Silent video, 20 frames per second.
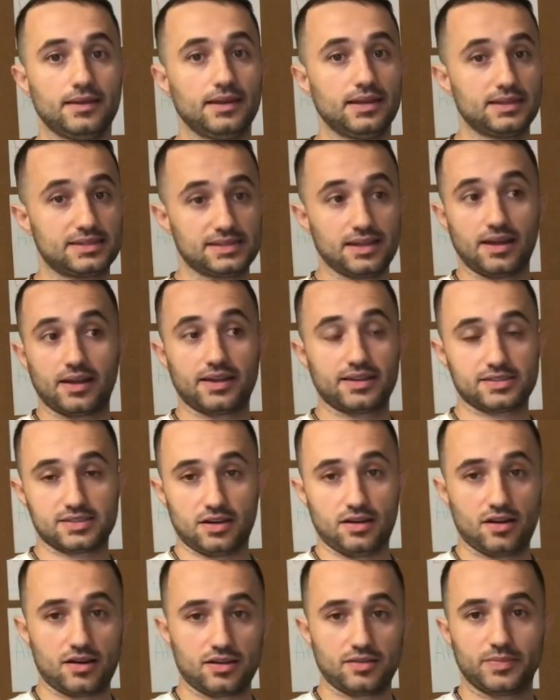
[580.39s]
It's not as
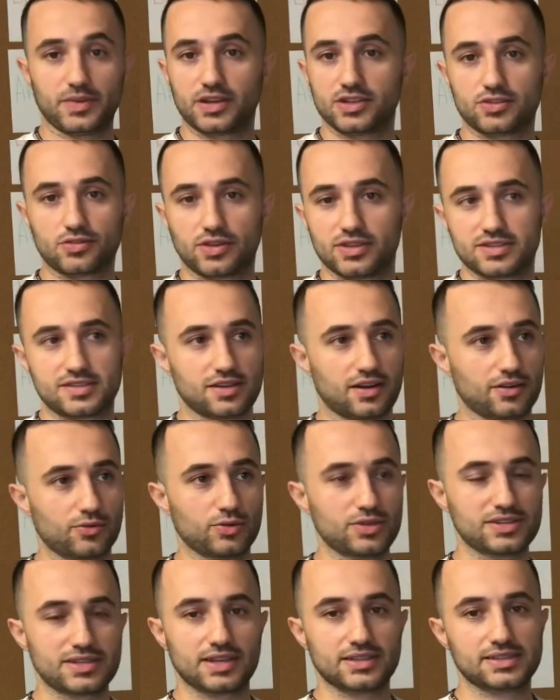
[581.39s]
hard because you can start
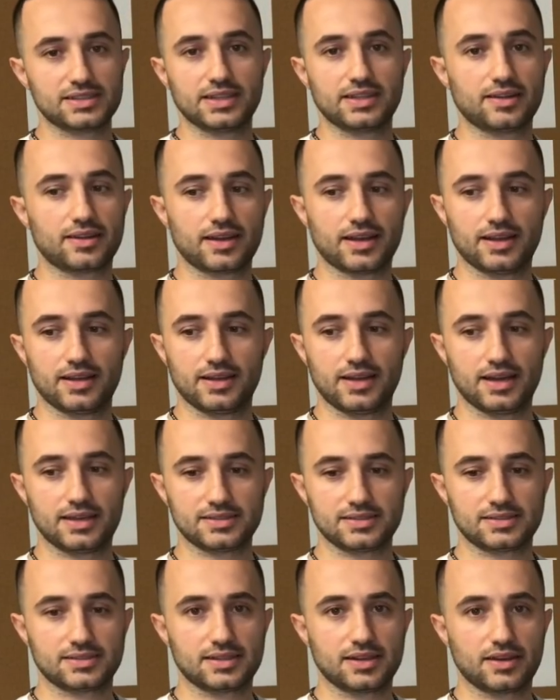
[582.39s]
with as little
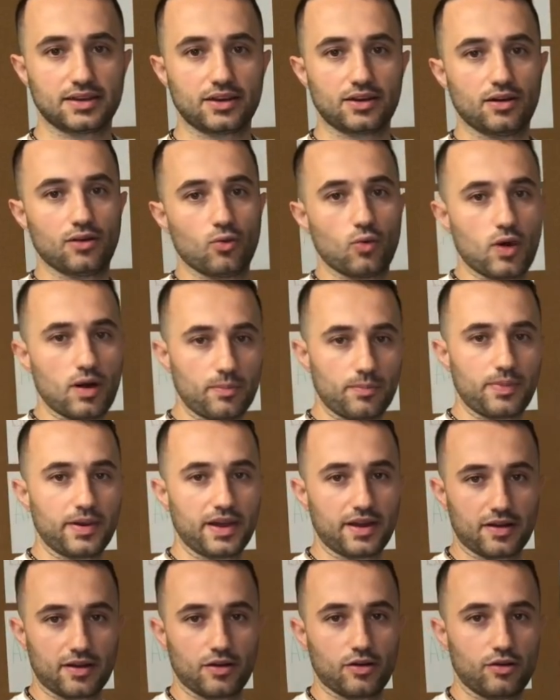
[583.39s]
as one
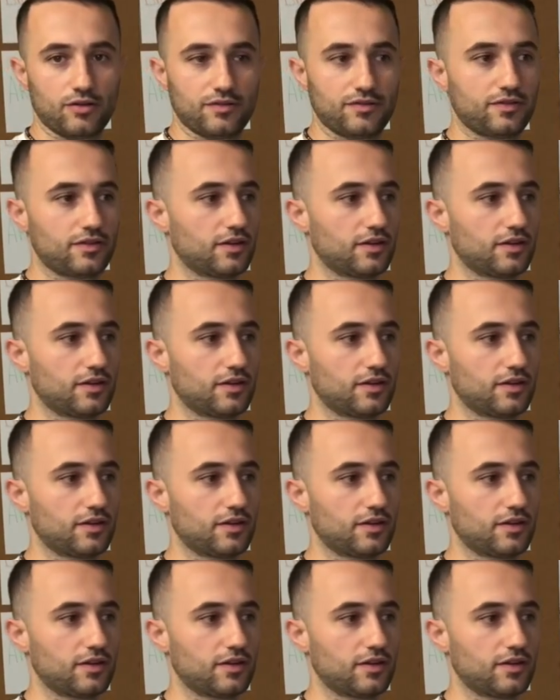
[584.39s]
pair of